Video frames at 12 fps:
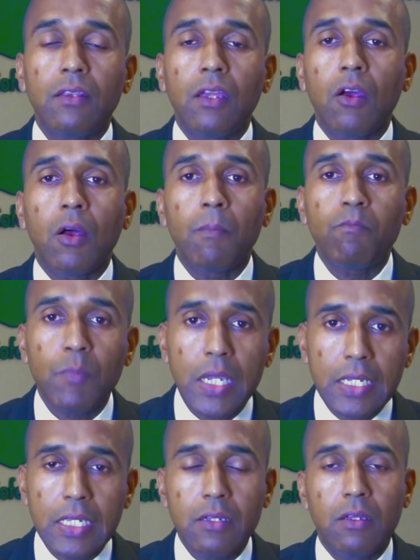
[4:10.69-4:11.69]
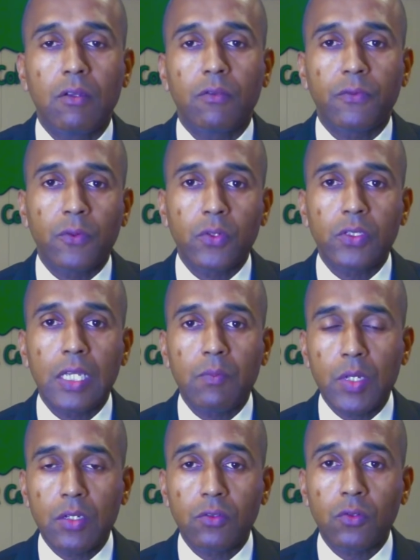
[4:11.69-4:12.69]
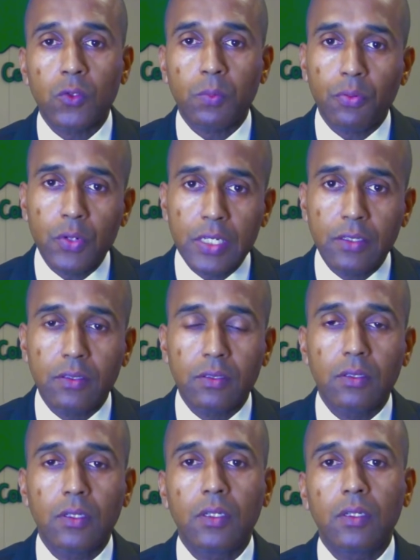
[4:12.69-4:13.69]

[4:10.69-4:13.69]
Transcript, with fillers: there are many first day ministers, priests